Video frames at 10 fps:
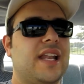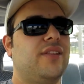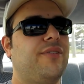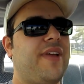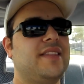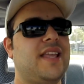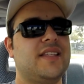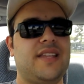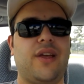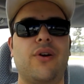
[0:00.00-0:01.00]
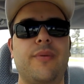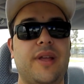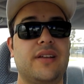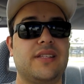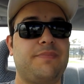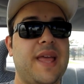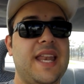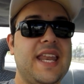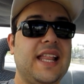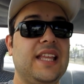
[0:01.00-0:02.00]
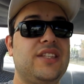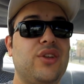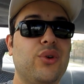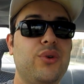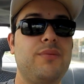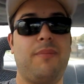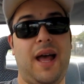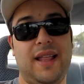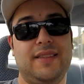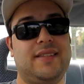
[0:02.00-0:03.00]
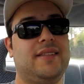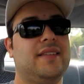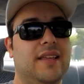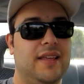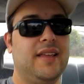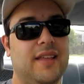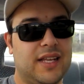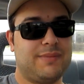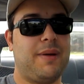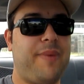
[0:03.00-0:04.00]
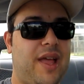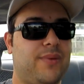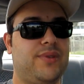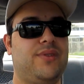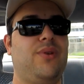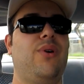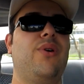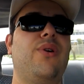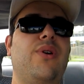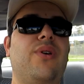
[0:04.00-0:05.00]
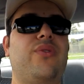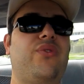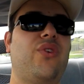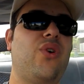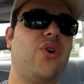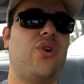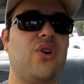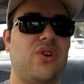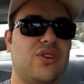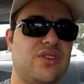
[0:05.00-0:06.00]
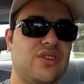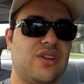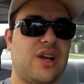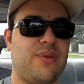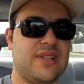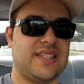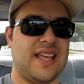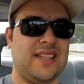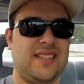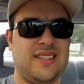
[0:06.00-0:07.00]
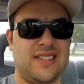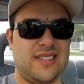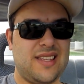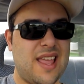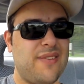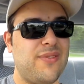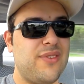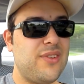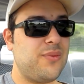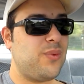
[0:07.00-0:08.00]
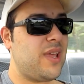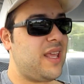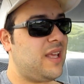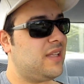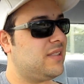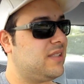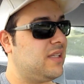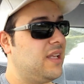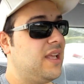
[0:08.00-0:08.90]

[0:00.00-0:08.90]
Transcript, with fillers: going to look fantastic or because it's been nearly two months because my back was sore for, I want to say seven weeks?